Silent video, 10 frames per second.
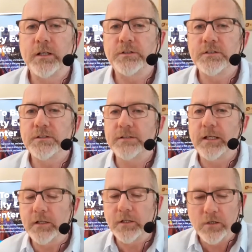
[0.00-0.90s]
just a
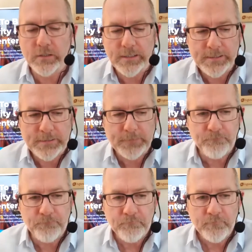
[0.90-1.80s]
second ago.
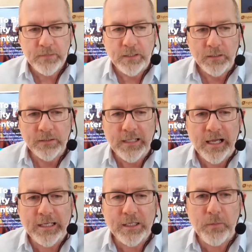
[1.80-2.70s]
Um,
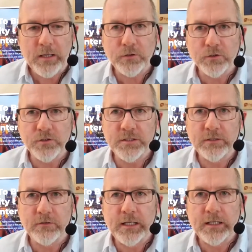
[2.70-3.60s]
lying about those
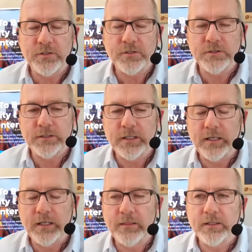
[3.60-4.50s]
secret answers.
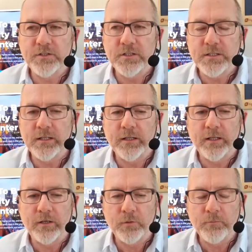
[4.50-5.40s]
I think she said
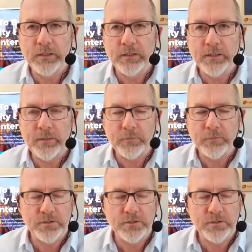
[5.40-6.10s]
that her middle name or her